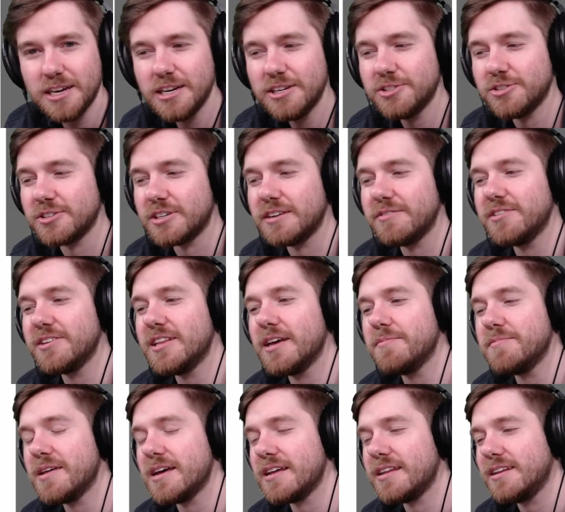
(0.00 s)
So giving
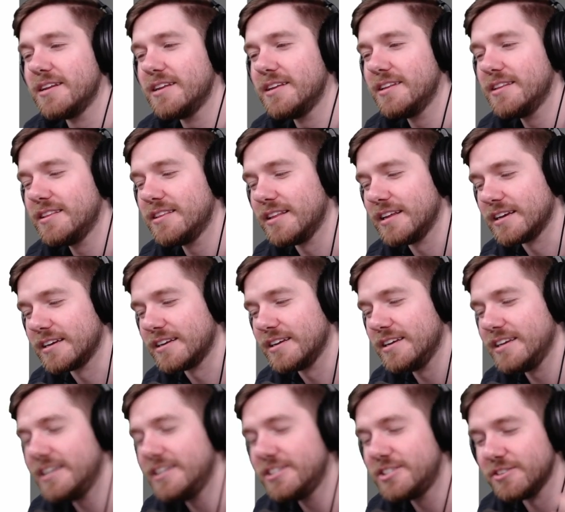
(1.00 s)
them that like
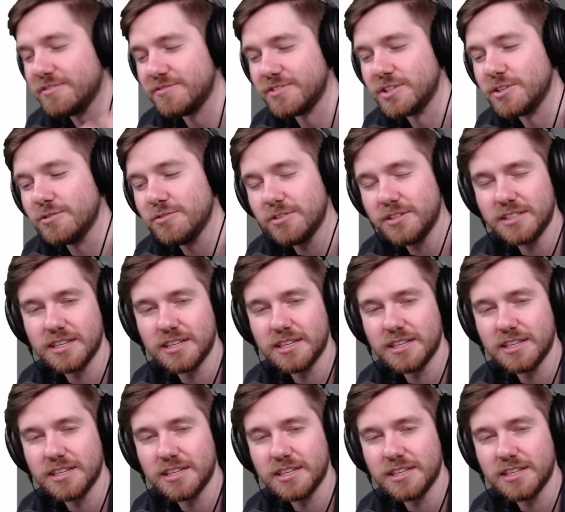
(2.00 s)
ease of use,